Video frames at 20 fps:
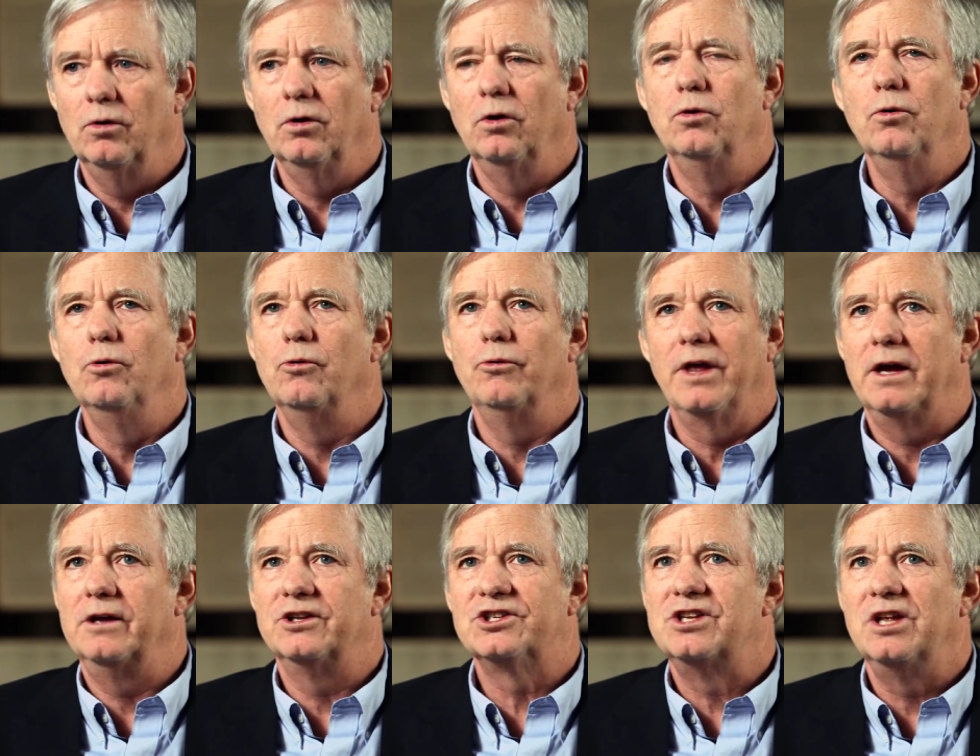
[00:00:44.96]
who
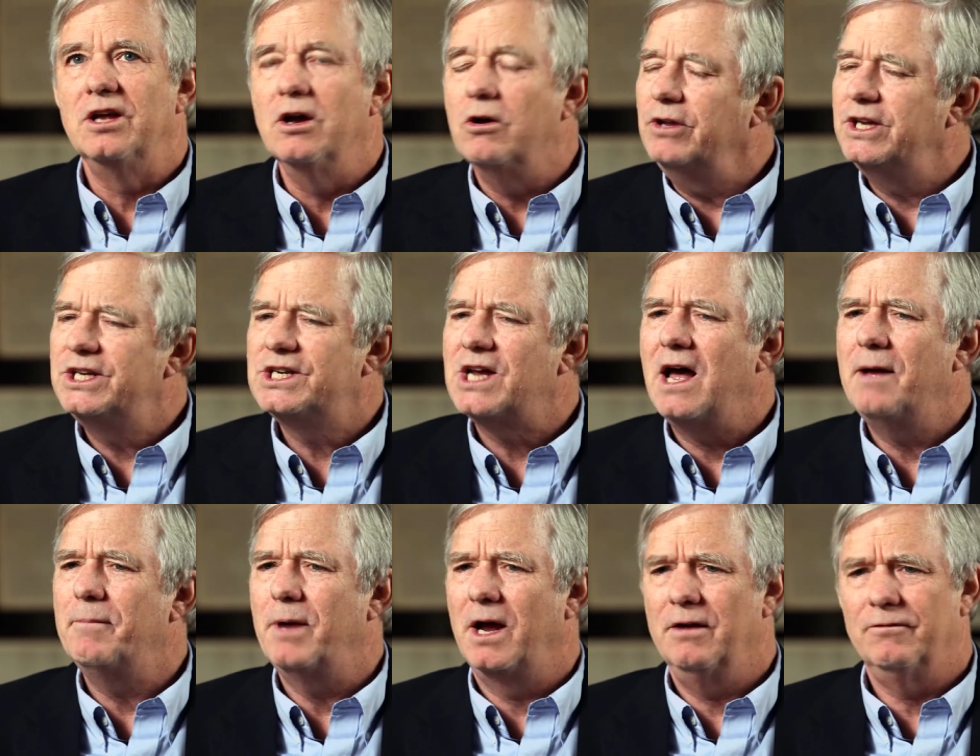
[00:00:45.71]
it's the only
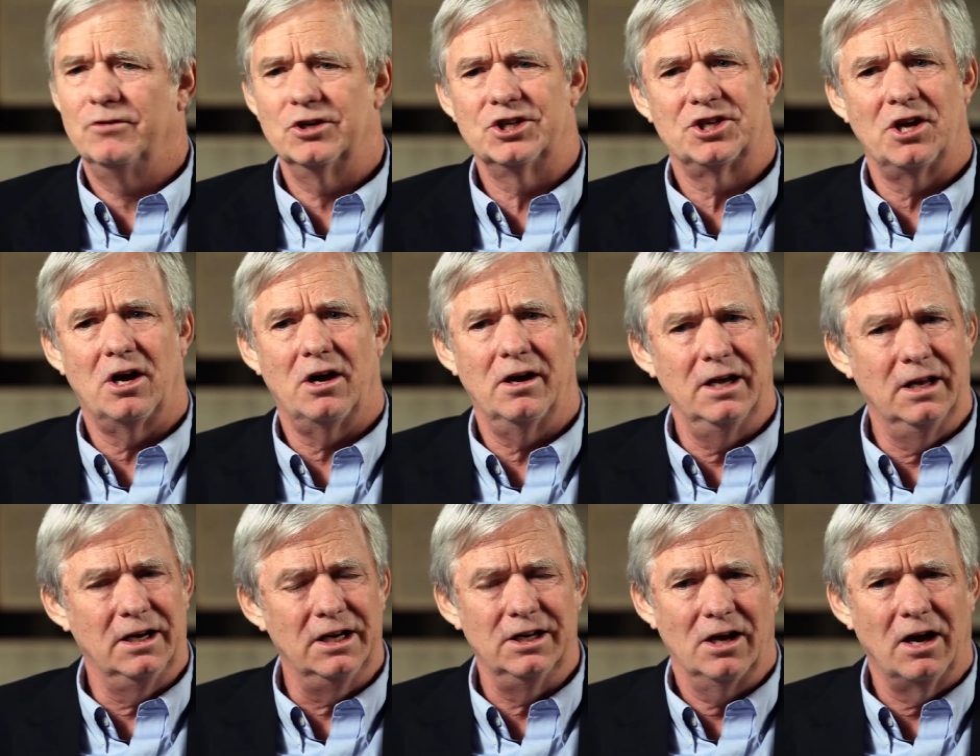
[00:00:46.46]
time I ever saw
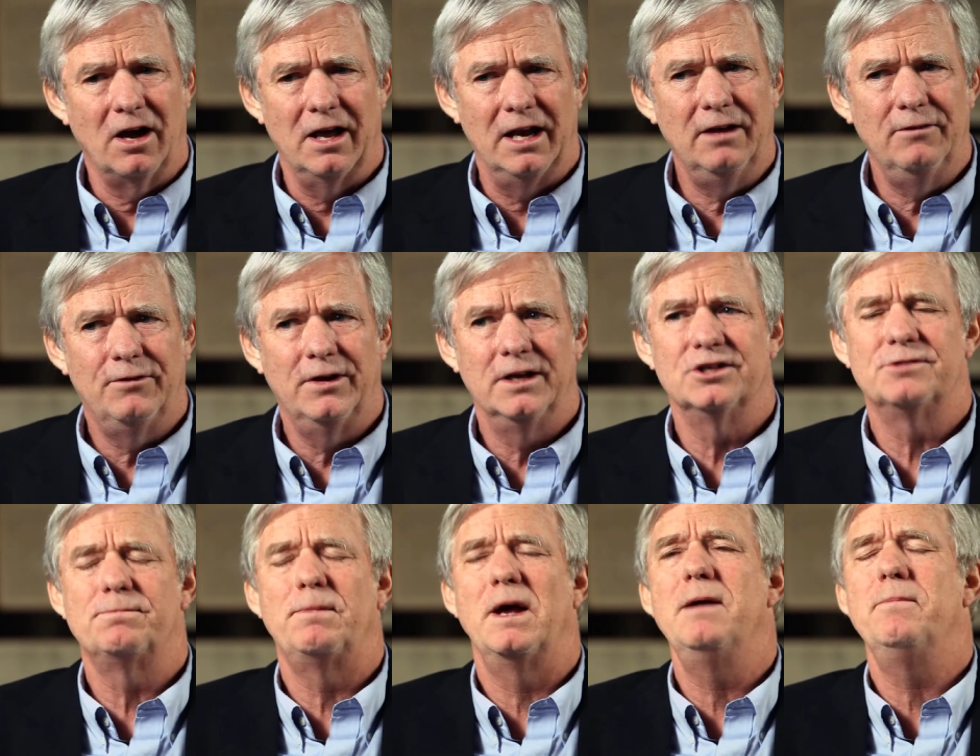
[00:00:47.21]
in any of his
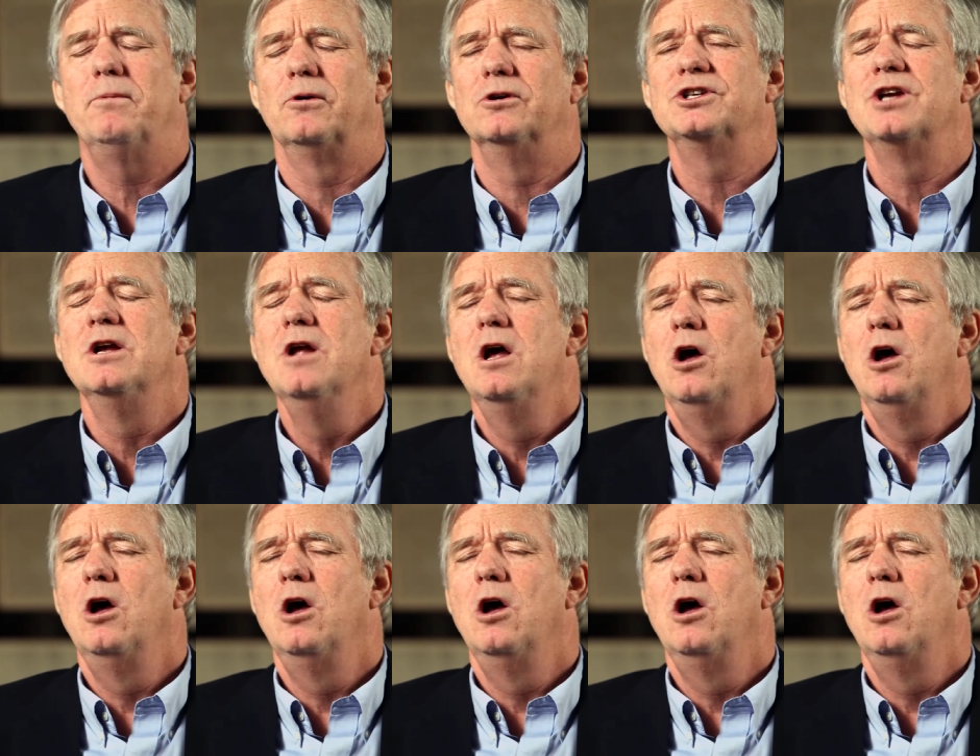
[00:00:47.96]
papers